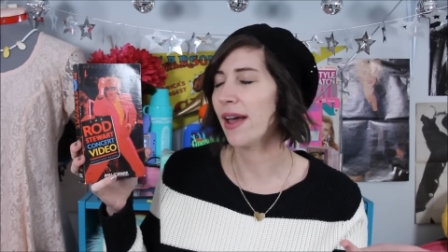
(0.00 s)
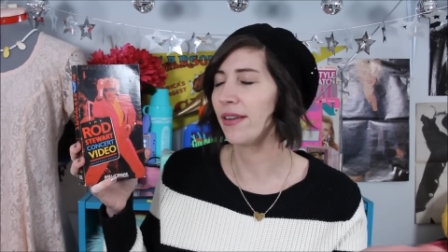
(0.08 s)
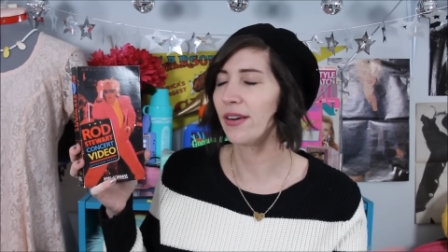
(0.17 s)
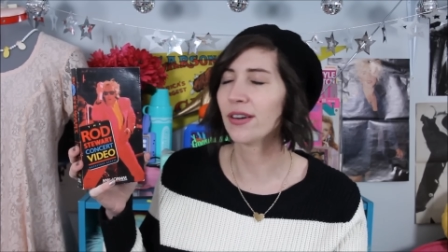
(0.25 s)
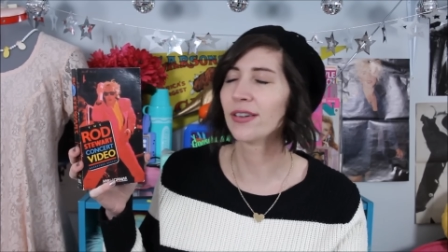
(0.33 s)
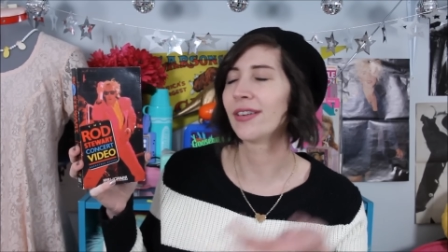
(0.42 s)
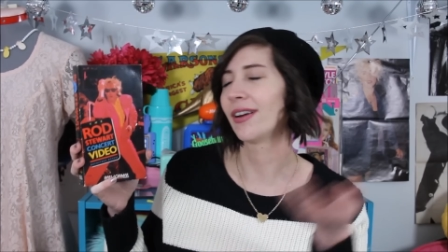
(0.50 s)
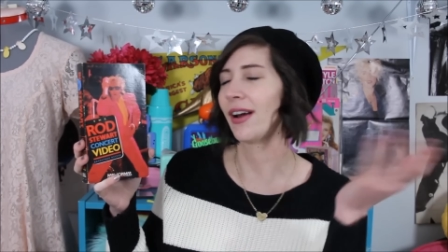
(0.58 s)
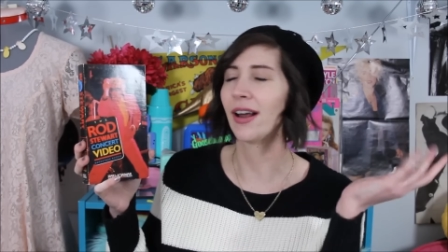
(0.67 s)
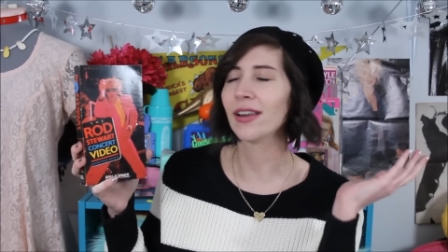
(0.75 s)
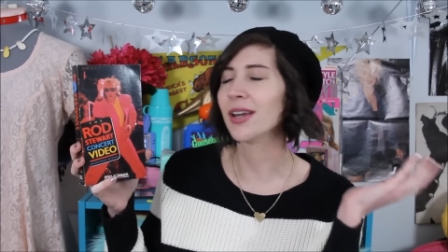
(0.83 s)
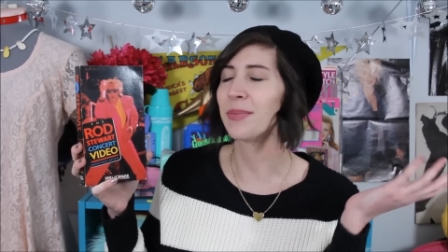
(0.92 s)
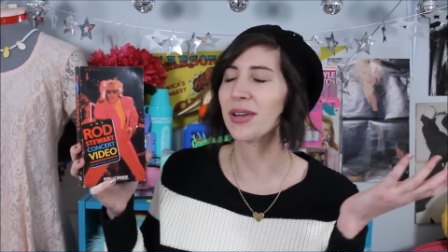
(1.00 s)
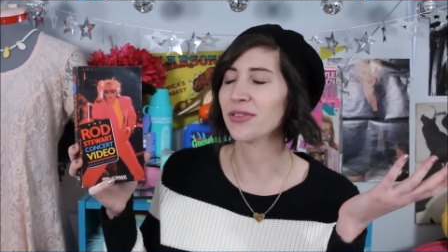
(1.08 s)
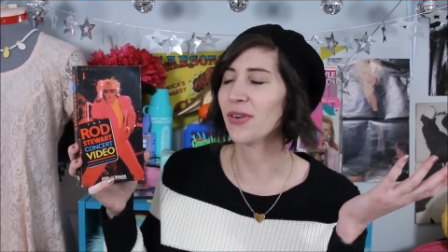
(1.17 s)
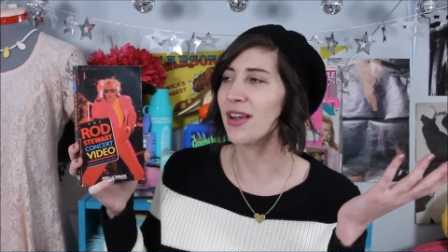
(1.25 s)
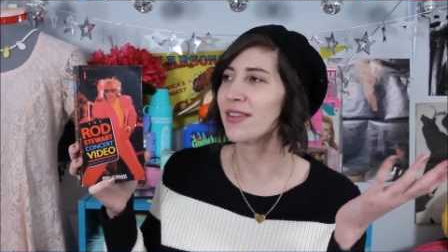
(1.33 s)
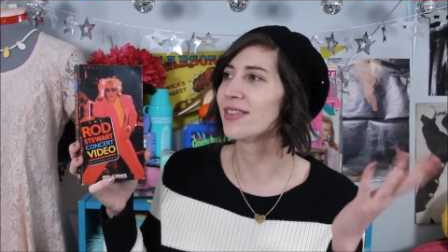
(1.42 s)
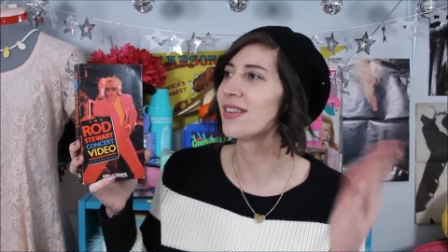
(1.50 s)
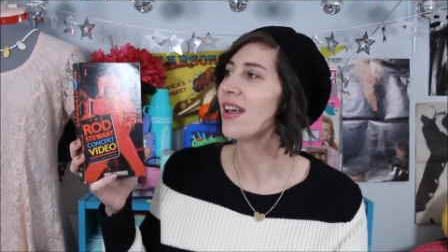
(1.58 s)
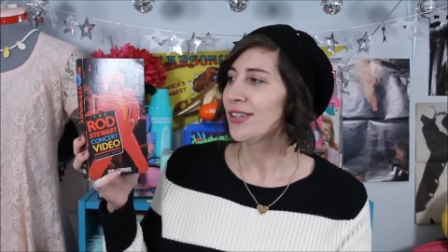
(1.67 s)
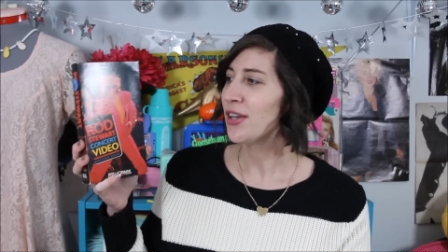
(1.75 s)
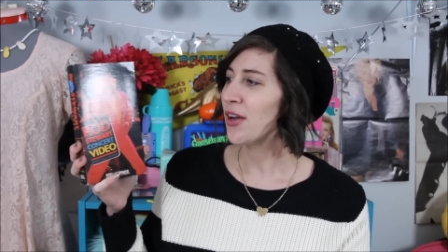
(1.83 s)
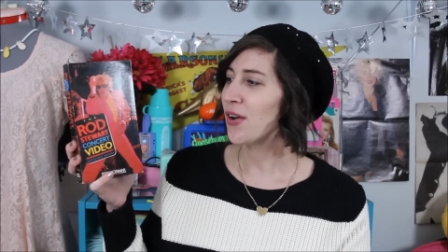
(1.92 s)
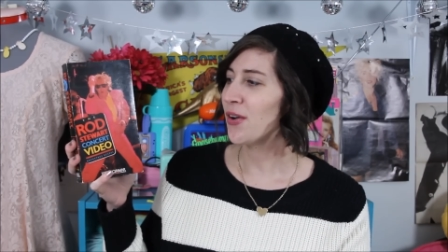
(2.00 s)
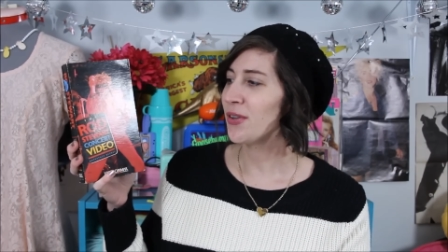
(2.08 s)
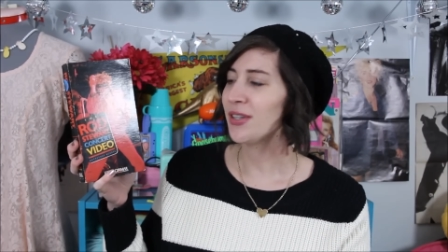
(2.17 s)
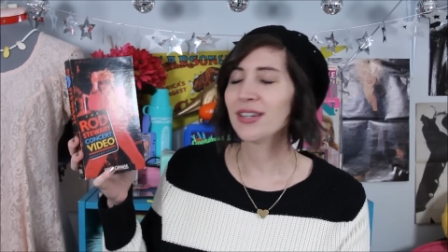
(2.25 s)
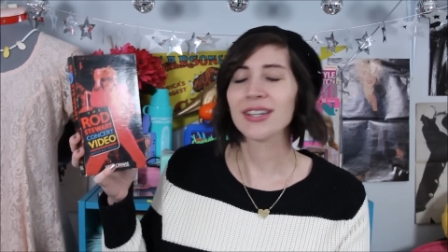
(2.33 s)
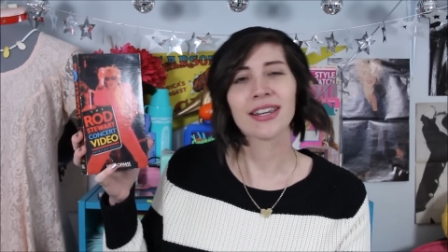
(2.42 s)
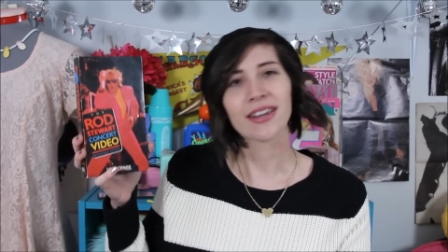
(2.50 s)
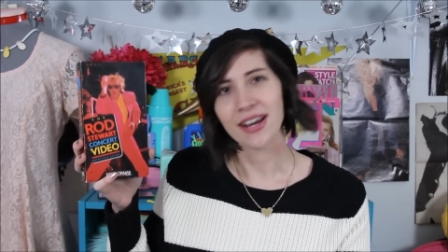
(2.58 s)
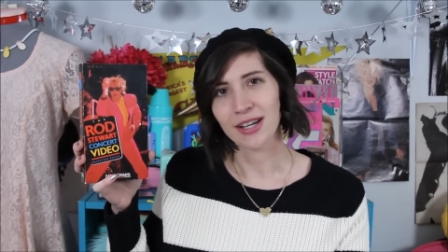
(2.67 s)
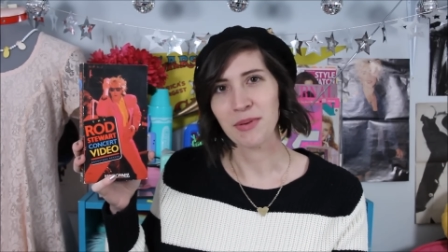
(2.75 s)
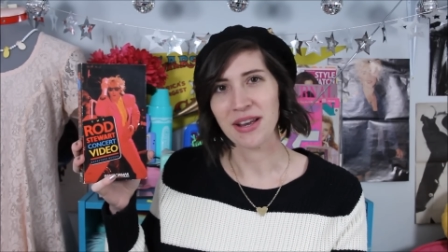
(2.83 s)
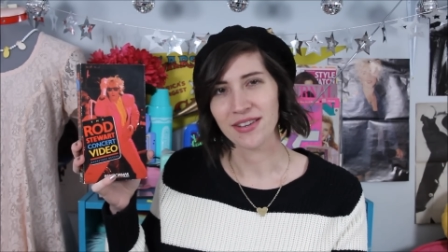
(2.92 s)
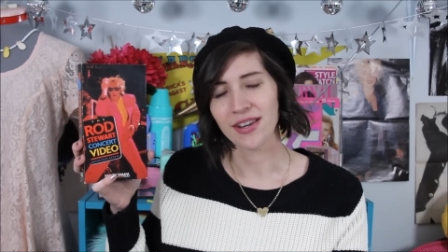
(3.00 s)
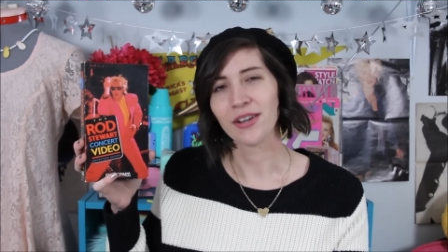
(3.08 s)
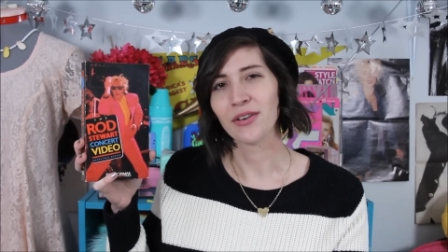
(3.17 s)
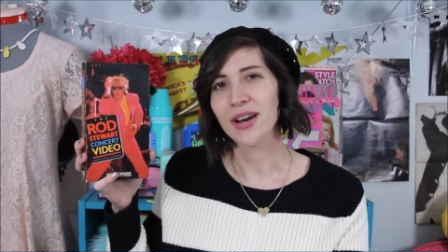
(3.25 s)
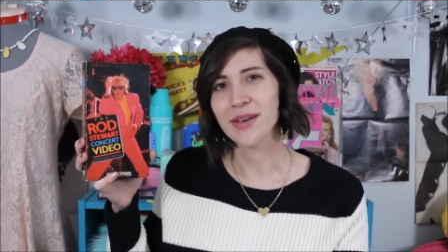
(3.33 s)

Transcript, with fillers: together and they're kind of like best friends. So this is like the next best thing,